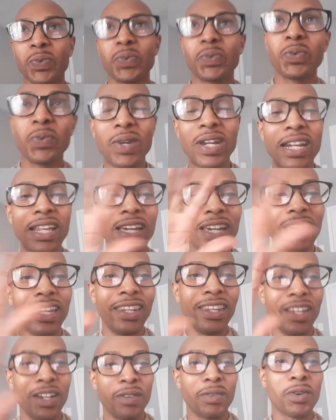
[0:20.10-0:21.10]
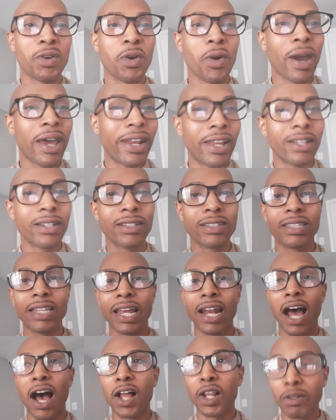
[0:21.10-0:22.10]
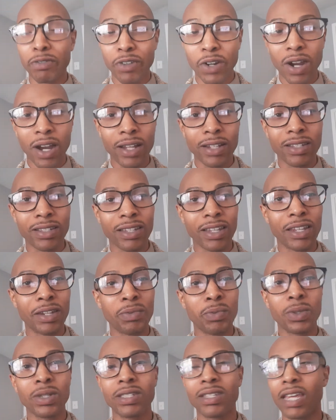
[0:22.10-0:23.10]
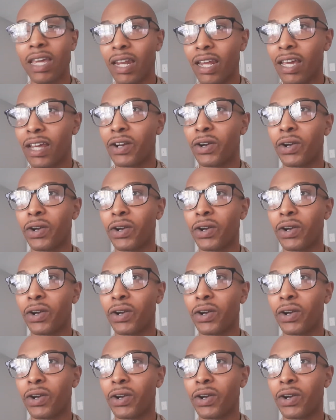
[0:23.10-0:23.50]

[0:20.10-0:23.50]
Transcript: reading in the credits that Oliver Hudson was in it,